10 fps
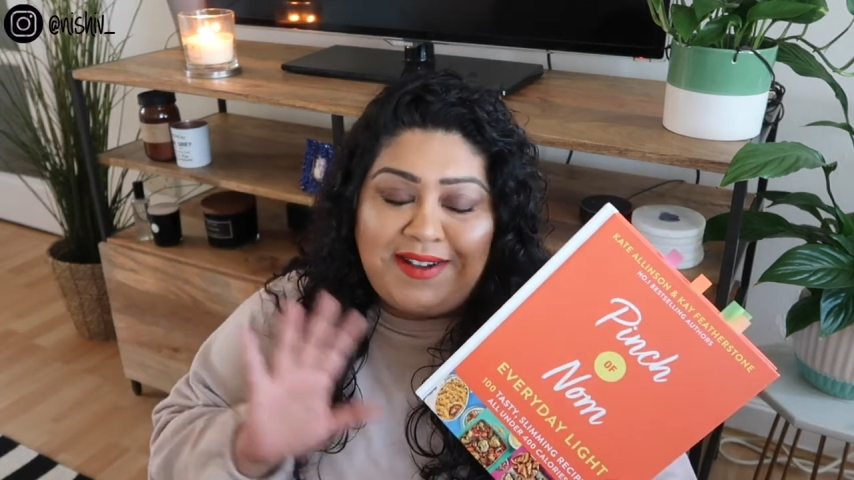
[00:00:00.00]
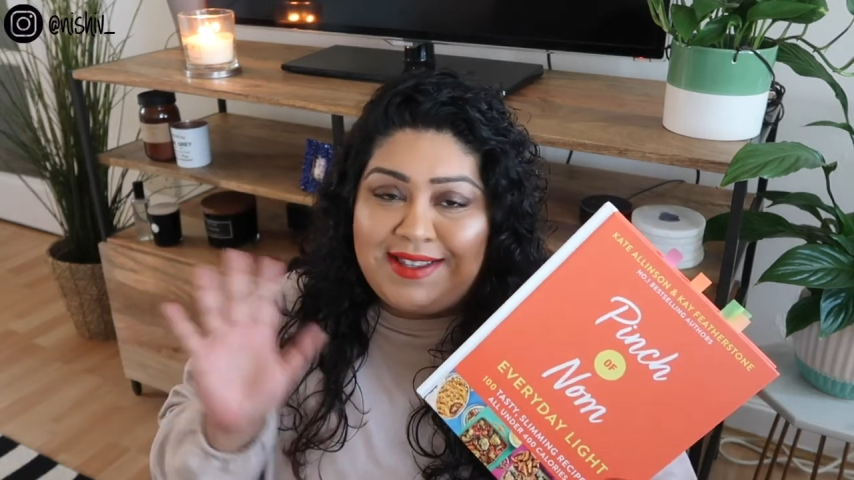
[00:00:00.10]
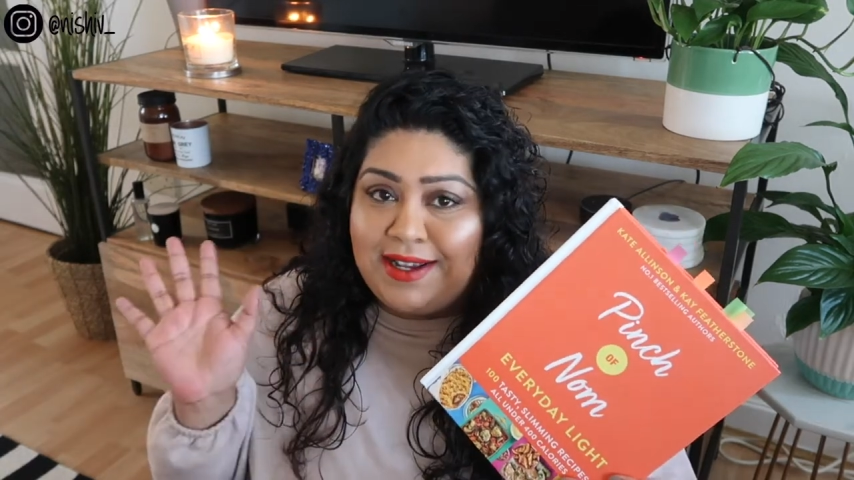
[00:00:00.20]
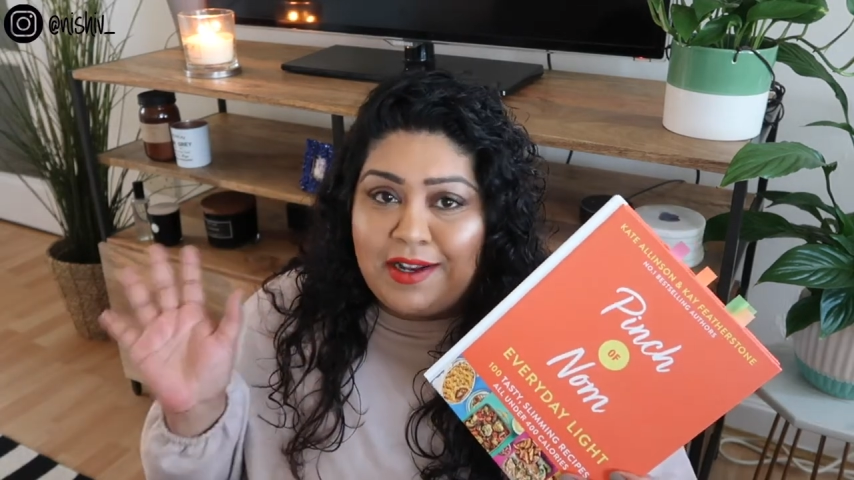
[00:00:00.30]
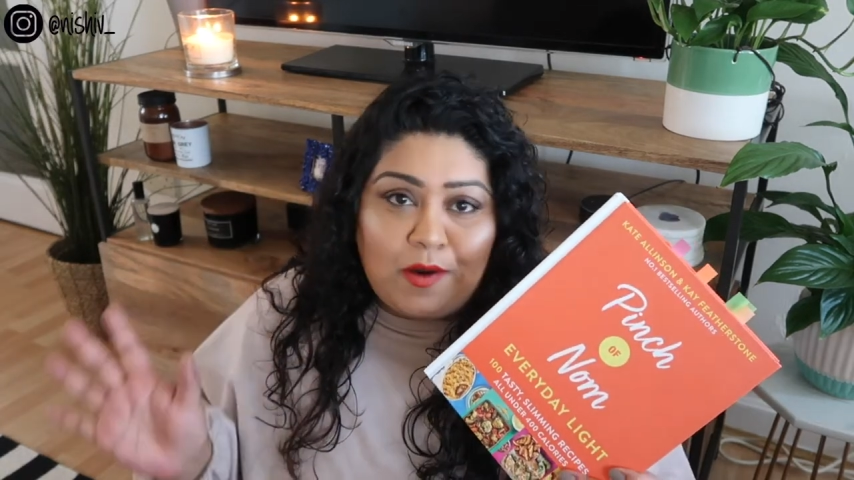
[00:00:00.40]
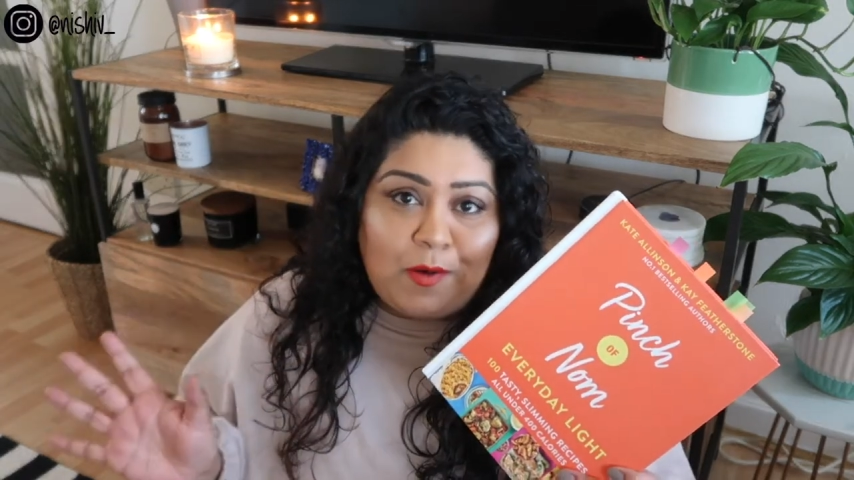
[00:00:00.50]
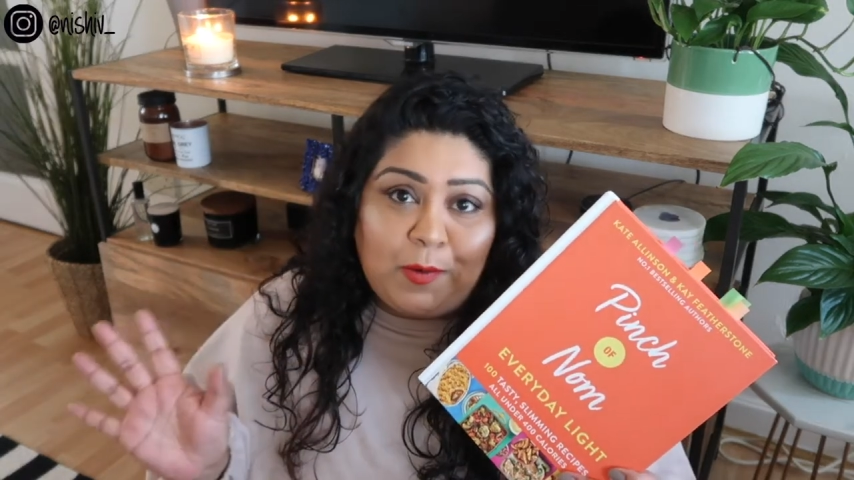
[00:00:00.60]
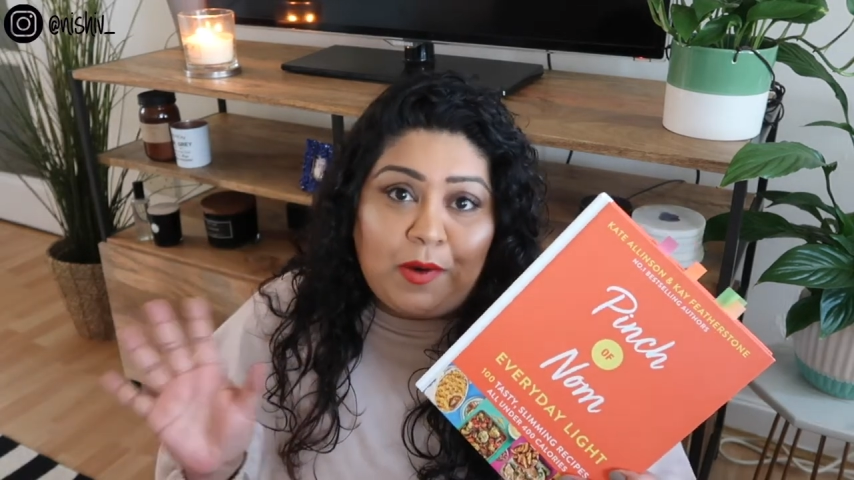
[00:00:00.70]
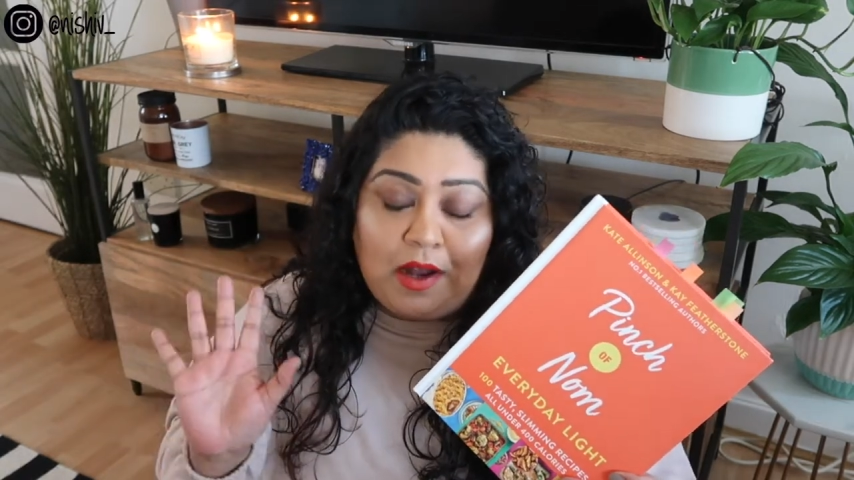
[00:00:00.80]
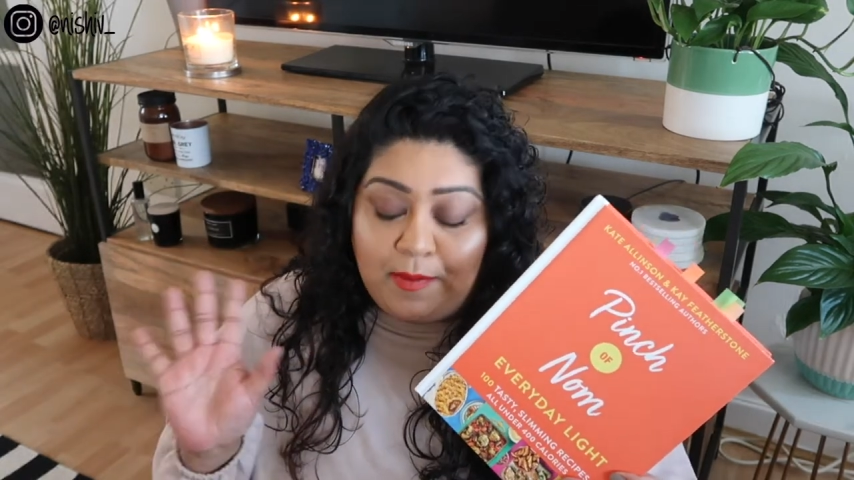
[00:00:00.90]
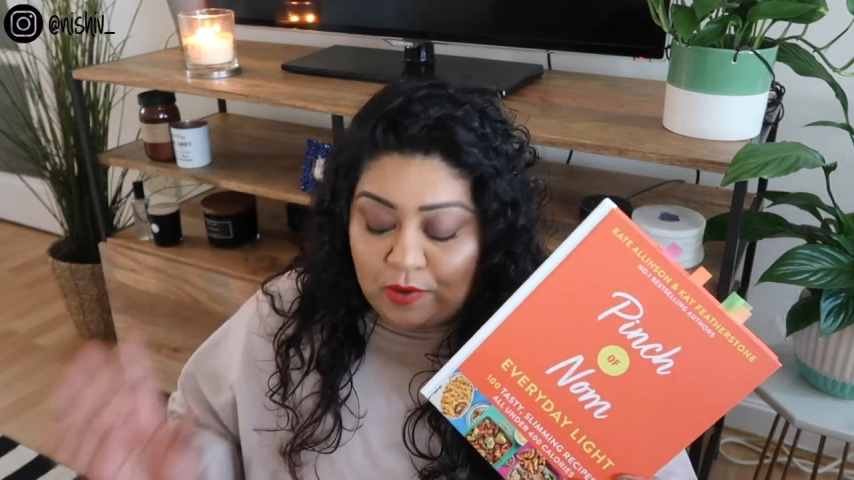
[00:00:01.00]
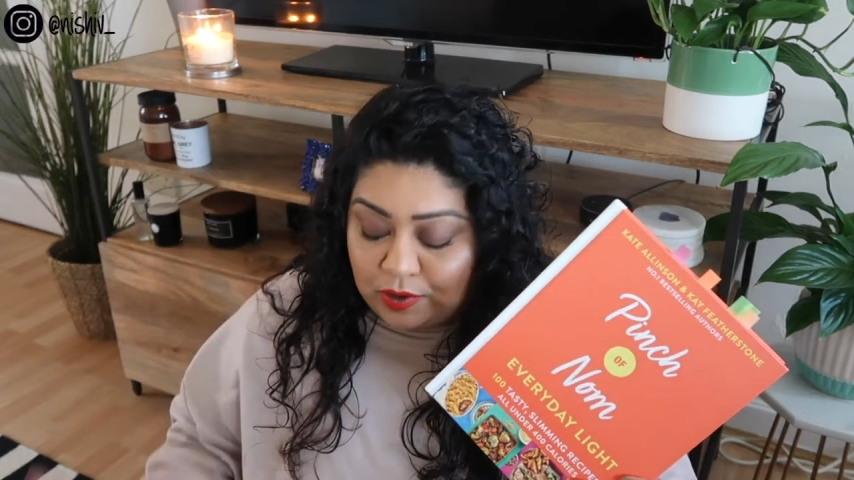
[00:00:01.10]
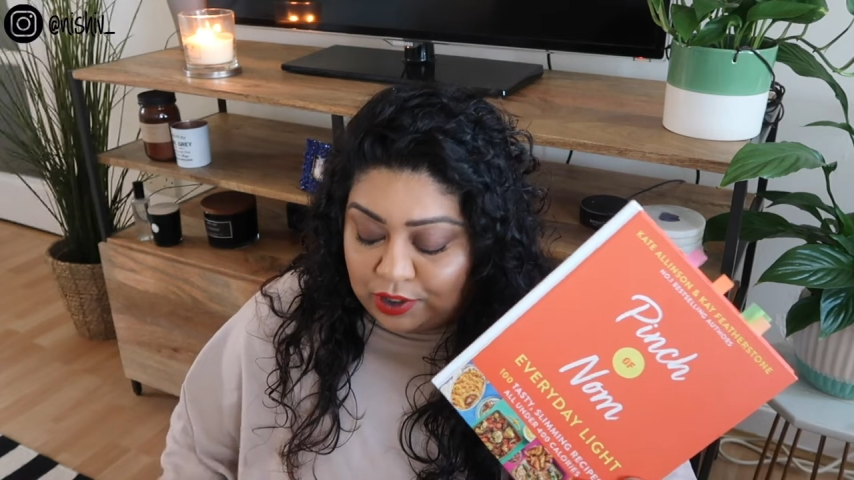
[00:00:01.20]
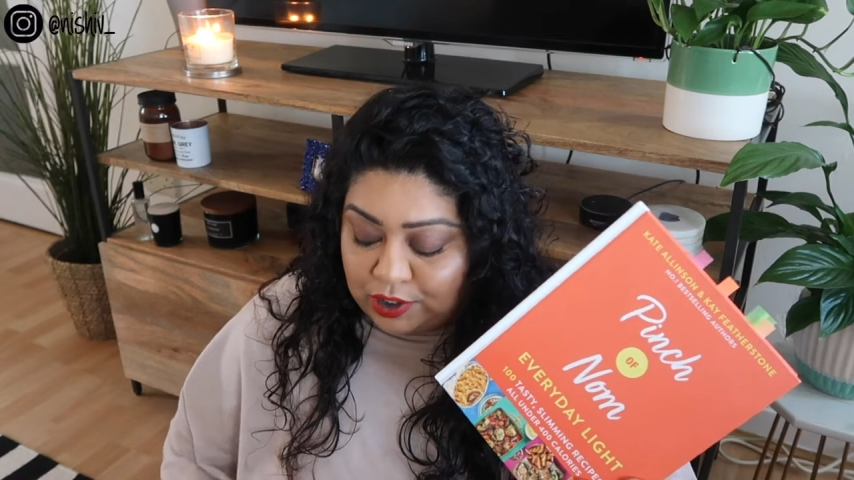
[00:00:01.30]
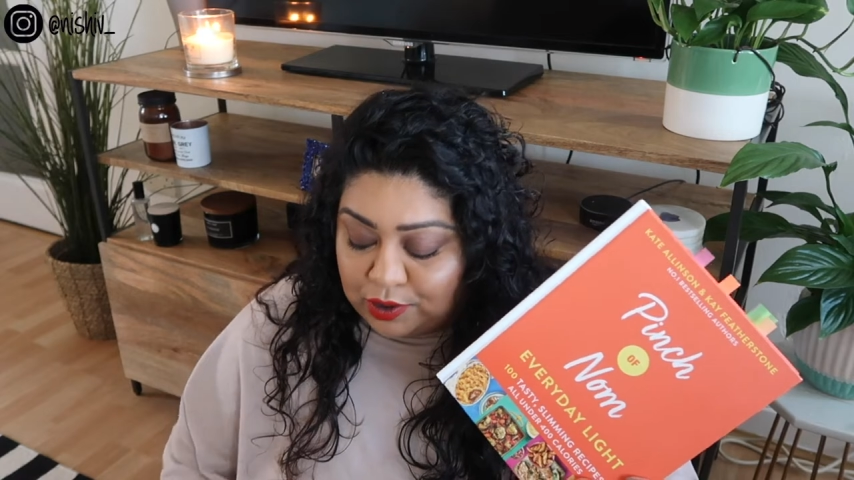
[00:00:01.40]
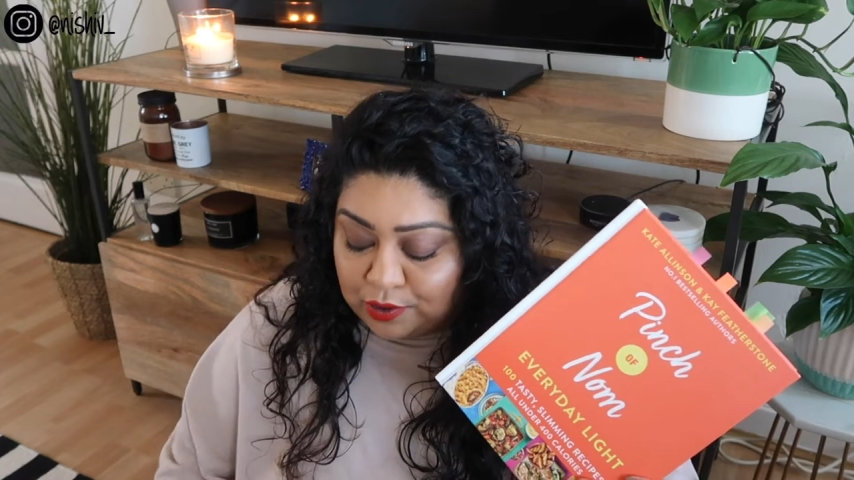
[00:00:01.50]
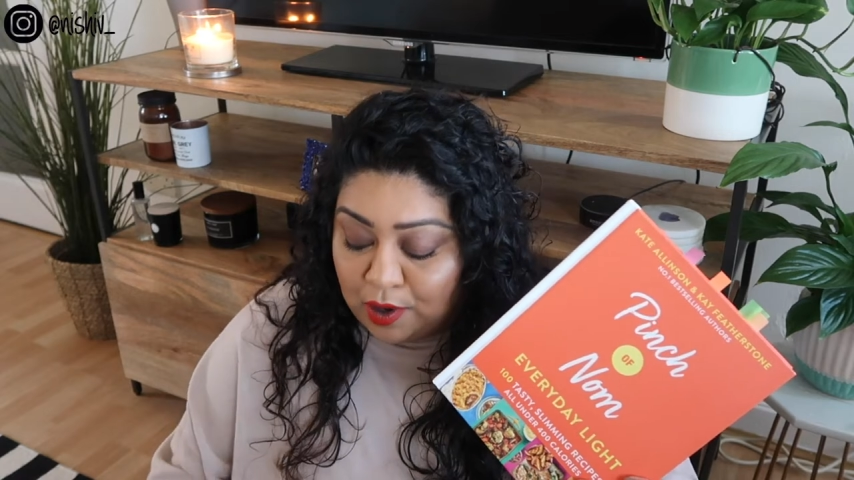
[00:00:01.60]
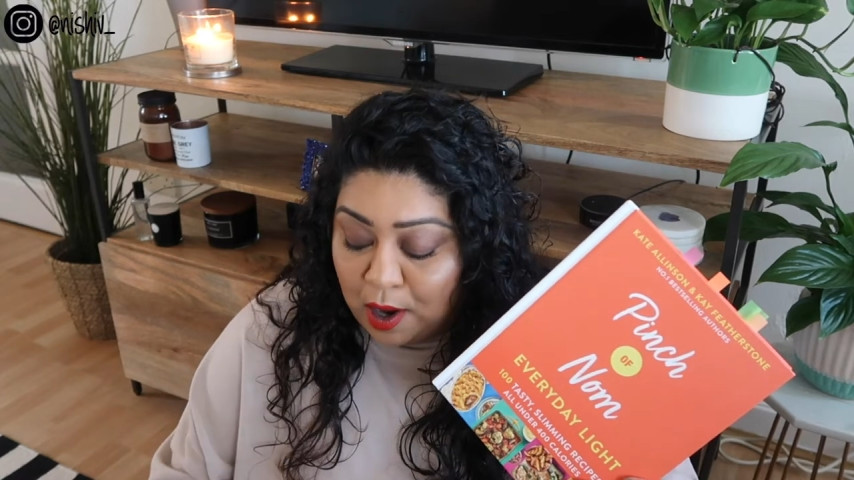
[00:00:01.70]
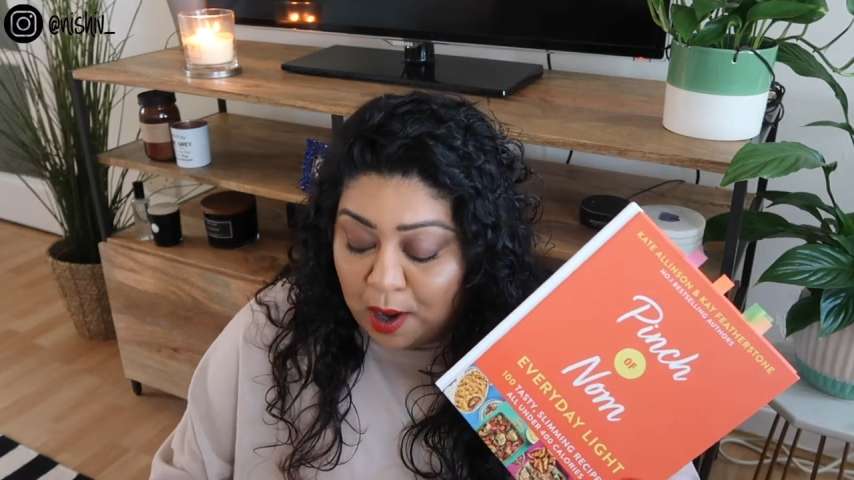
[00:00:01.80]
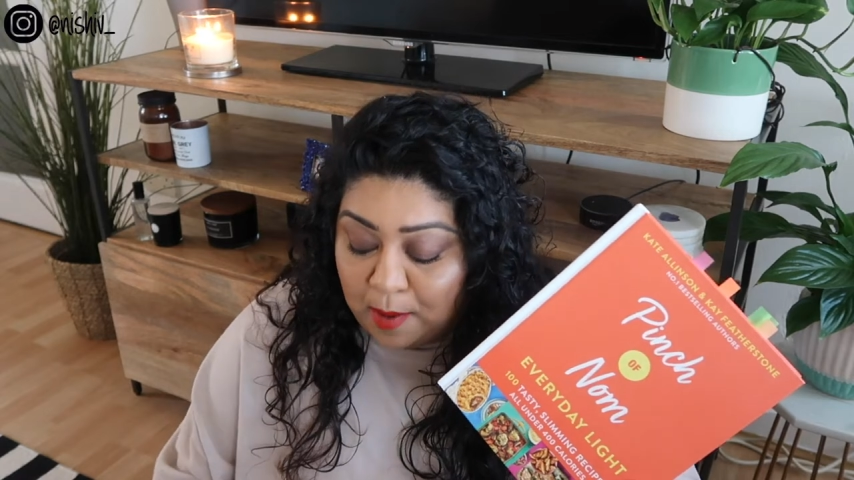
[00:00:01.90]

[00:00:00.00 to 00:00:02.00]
if it's like an old one, I'm not too sure,